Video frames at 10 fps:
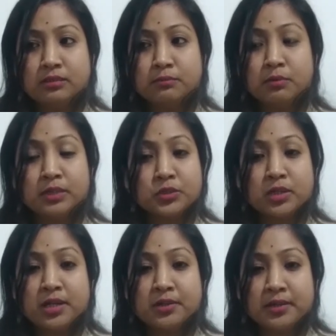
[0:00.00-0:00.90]

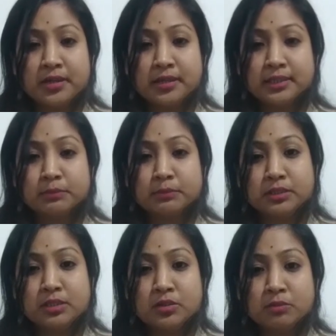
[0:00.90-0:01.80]
vocational training,
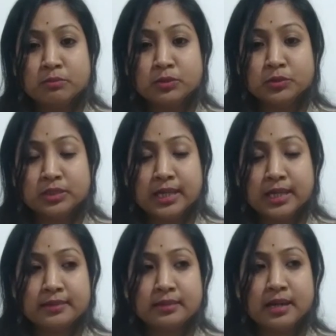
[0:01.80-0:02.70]
especially on music
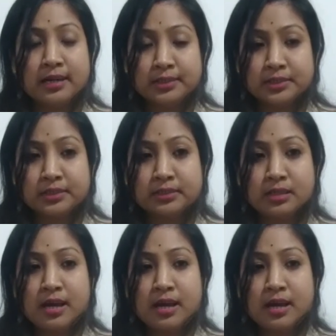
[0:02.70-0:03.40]
and arts.